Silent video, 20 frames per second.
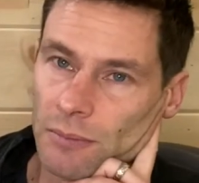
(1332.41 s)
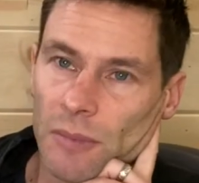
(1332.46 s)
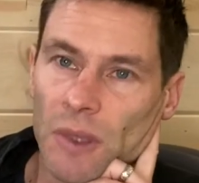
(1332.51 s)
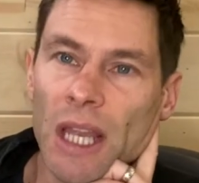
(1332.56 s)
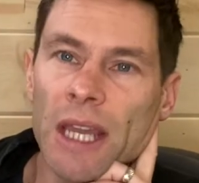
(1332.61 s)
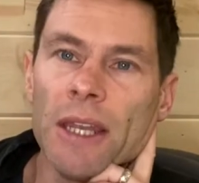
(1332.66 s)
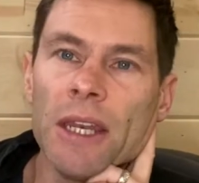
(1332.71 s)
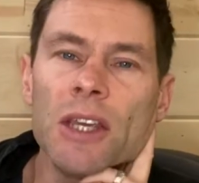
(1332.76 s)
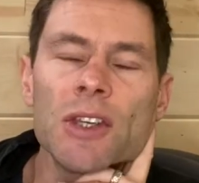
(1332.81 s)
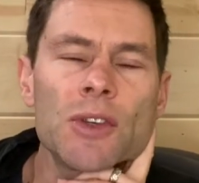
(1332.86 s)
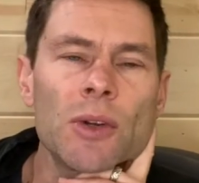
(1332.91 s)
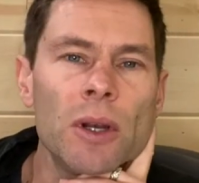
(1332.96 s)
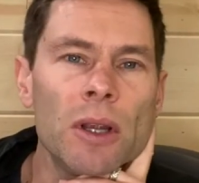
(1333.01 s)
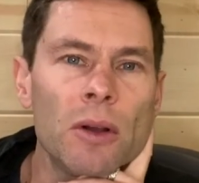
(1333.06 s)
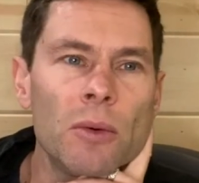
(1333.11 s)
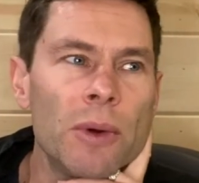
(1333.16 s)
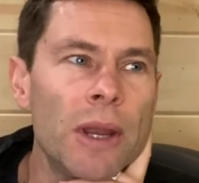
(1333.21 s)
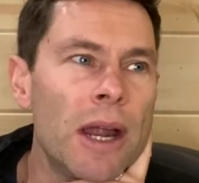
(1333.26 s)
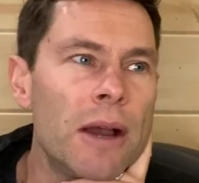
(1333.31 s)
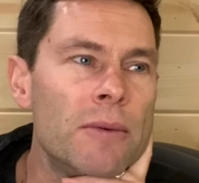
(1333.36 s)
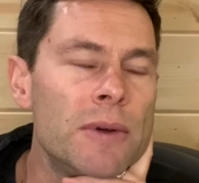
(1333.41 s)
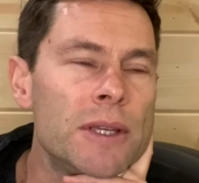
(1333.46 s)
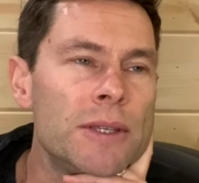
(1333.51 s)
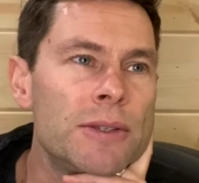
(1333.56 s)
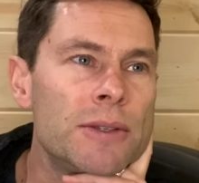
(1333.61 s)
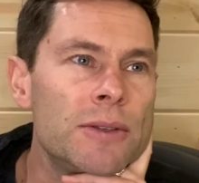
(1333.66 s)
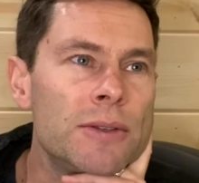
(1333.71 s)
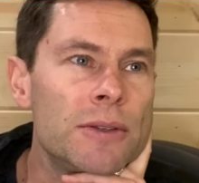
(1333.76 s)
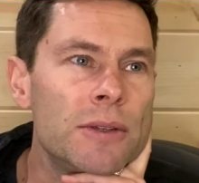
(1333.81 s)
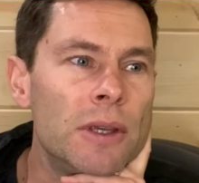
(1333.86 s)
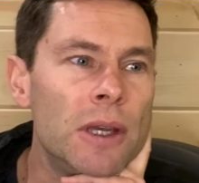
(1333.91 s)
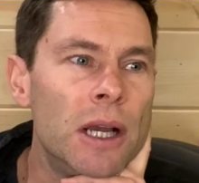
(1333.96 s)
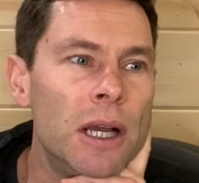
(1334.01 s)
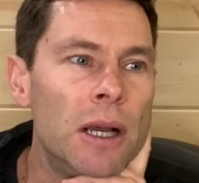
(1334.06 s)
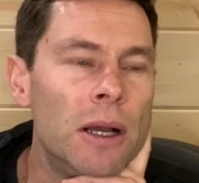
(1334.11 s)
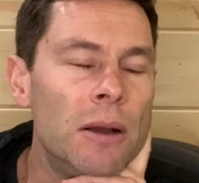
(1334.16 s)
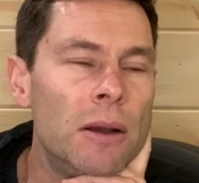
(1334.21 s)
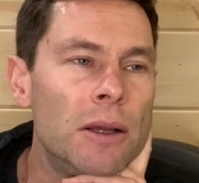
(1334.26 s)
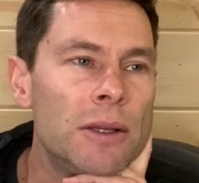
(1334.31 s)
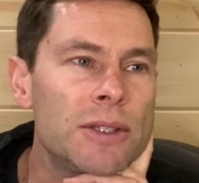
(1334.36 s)
in Israel when I was
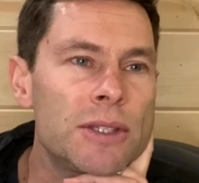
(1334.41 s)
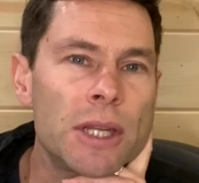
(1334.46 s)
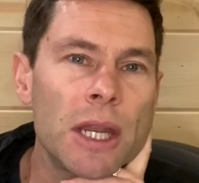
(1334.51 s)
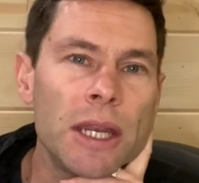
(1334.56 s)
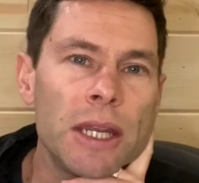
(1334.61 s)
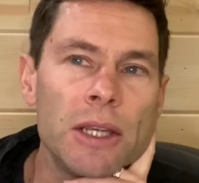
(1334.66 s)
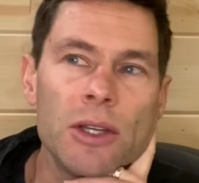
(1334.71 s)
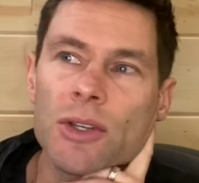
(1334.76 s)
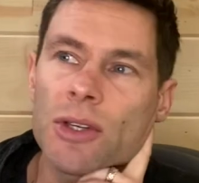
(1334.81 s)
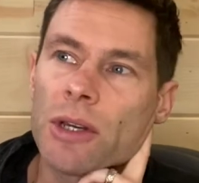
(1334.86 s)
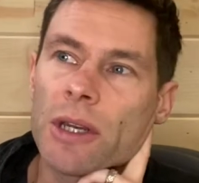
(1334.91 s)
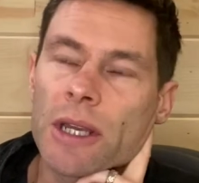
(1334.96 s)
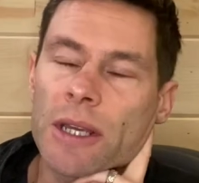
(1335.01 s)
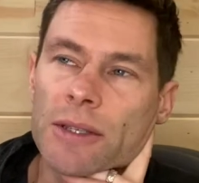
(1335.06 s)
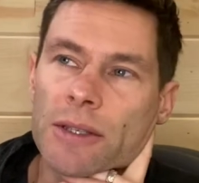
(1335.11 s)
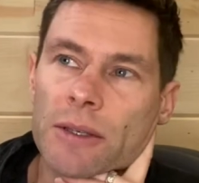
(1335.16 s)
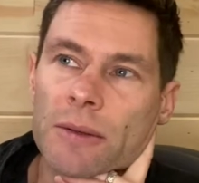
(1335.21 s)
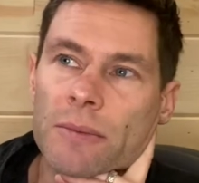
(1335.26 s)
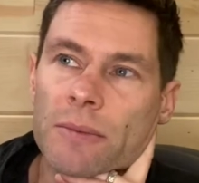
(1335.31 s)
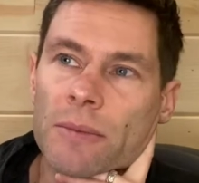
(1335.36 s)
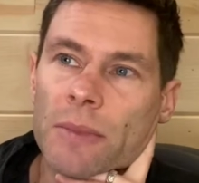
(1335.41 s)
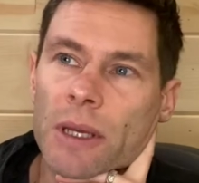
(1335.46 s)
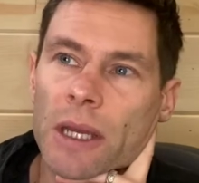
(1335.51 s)
studying Judaism